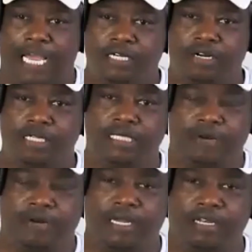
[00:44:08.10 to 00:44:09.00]
heard it
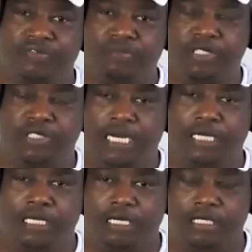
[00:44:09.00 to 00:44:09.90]
directly from Shaun
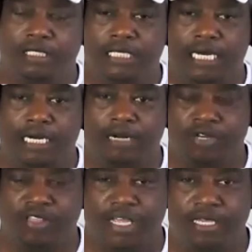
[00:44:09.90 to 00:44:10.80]
Young. Shaun, I want to
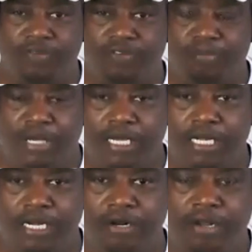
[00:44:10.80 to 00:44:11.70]
thank you for being
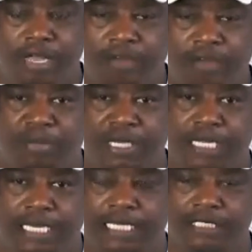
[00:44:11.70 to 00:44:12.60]
here, for being a
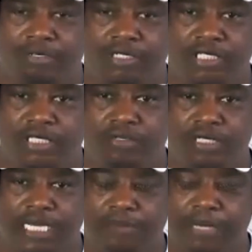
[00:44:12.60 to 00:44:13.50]
guest on the show
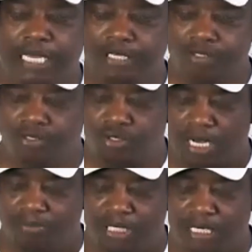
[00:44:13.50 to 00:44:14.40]
today, man. You
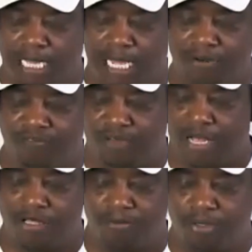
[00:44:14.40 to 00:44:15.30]
dropped a lot of
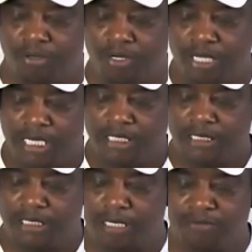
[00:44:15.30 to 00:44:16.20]
valuable
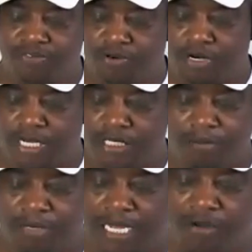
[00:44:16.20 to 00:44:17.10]
gems for us,
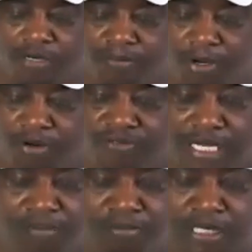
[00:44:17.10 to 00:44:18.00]
not only
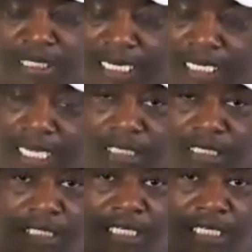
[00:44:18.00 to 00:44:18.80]
motivation, but dedication,